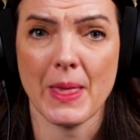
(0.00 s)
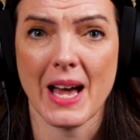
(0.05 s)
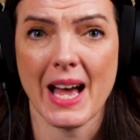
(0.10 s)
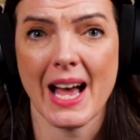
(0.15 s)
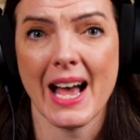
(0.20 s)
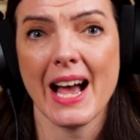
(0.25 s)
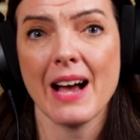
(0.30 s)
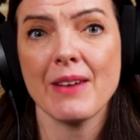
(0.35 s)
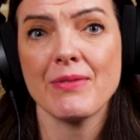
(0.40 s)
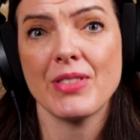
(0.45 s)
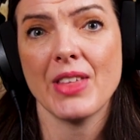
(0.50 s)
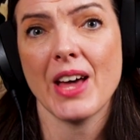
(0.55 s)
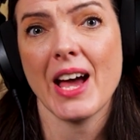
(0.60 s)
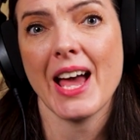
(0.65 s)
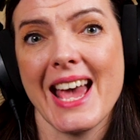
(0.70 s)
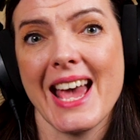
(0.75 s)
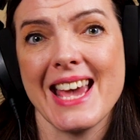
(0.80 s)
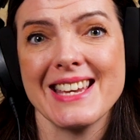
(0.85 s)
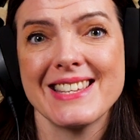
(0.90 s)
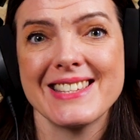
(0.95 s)
have
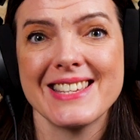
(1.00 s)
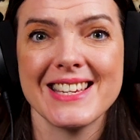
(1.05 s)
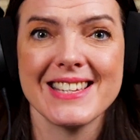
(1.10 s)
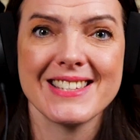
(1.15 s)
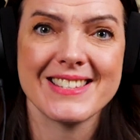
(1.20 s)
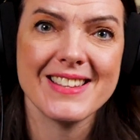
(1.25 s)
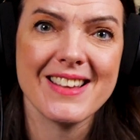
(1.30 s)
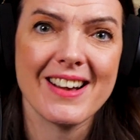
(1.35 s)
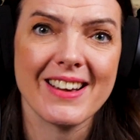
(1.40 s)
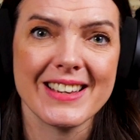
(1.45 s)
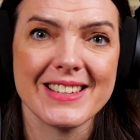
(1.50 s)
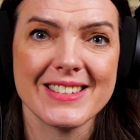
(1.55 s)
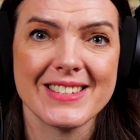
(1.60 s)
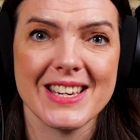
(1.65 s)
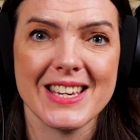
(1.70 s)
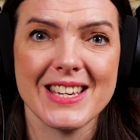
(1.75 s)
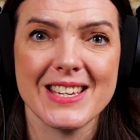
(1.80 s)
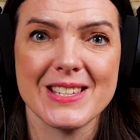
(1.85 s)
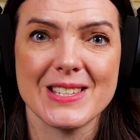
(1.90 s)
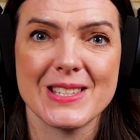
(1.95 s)
80s,
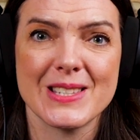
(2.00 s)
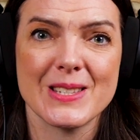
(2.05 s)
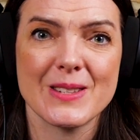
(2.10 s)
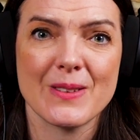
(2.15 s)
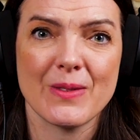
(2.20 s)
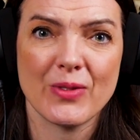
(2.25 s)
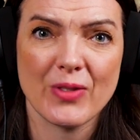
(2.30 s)
90s